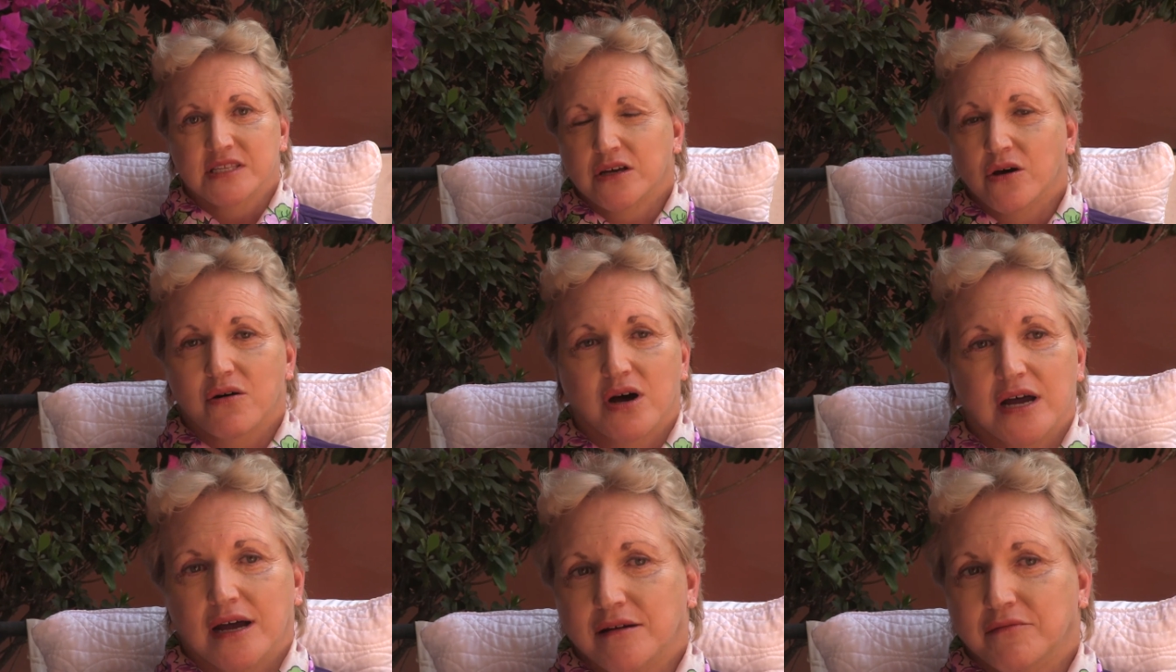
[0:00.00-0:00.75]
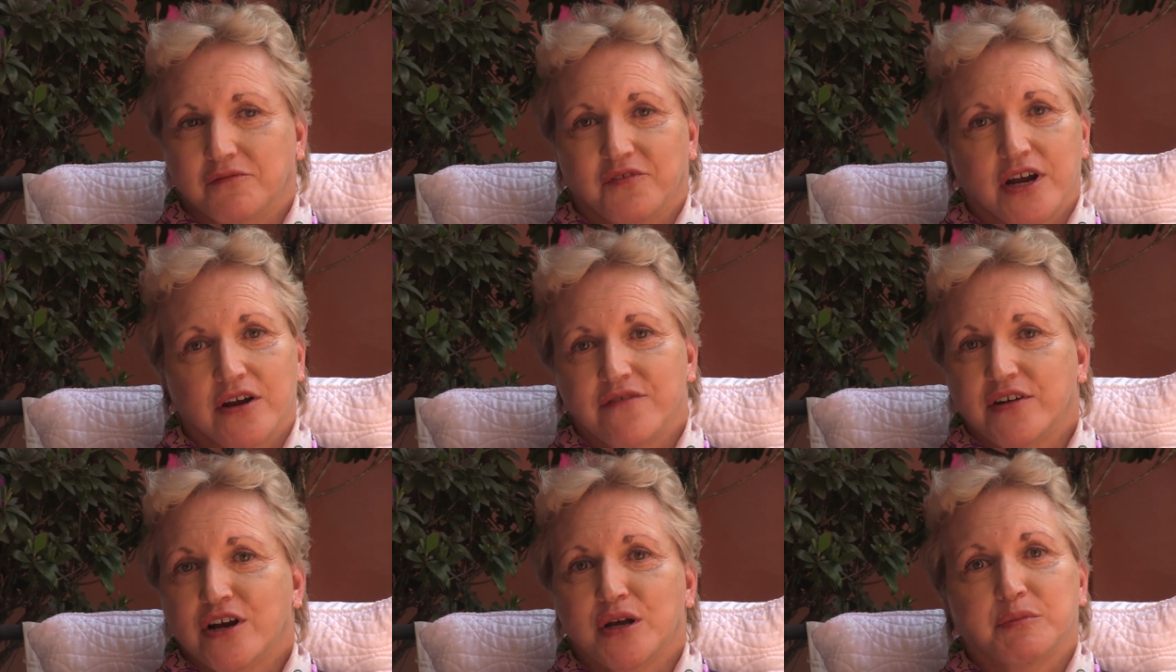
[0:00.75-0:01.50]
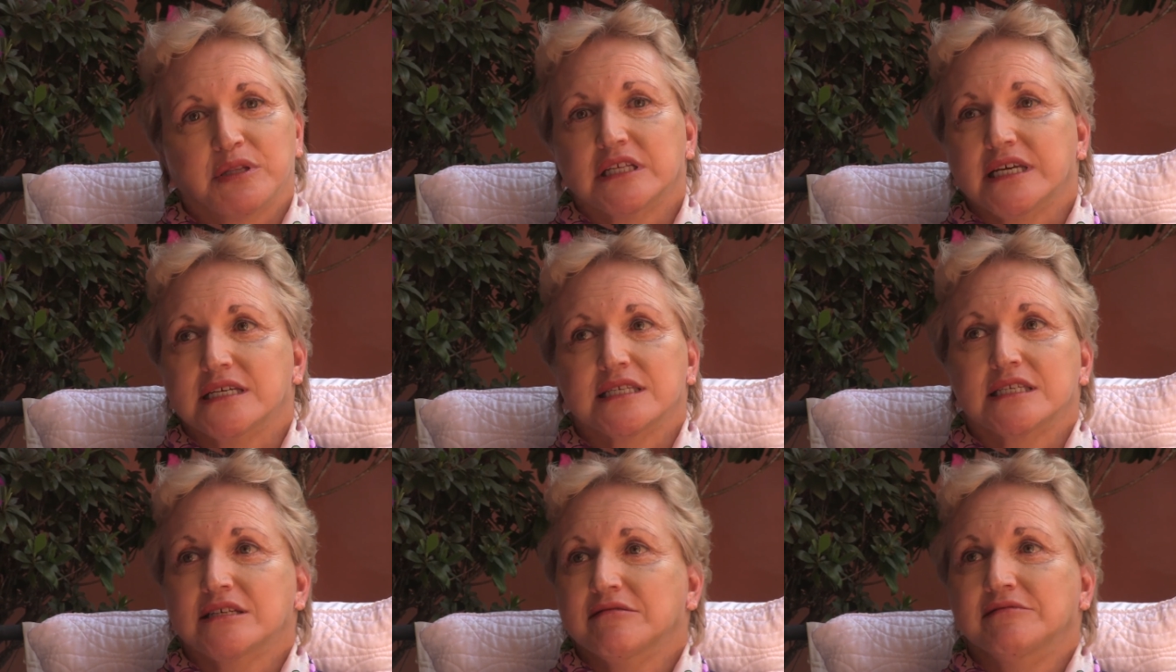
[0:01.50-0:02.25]
So uh, very, very
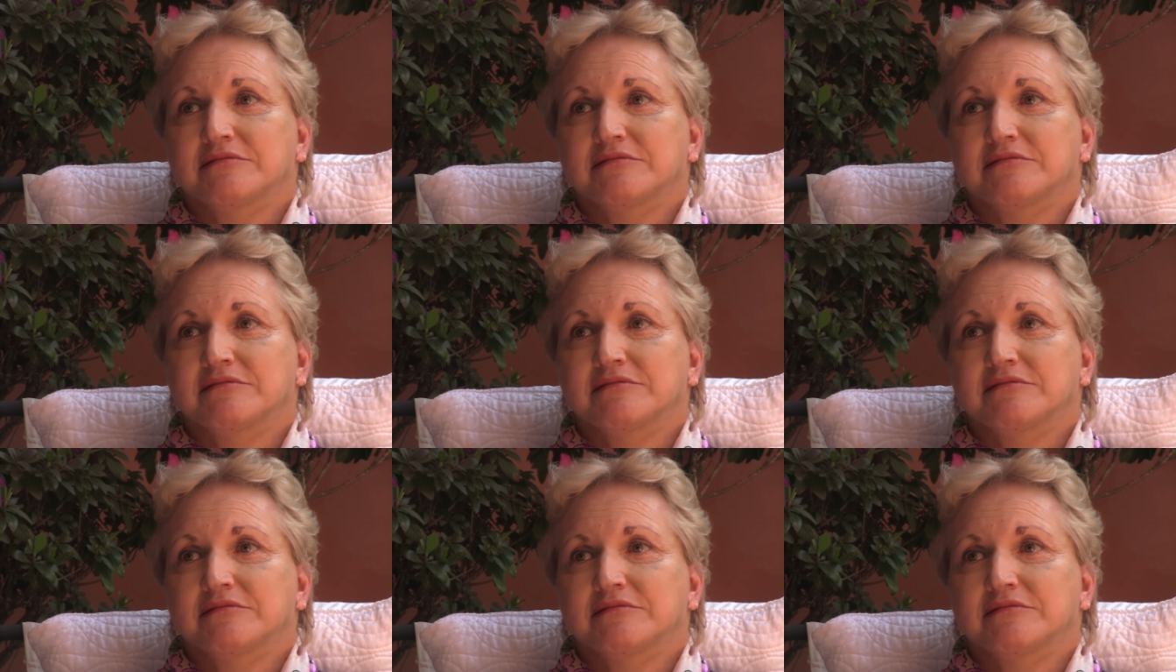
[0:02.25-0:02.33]
pleased.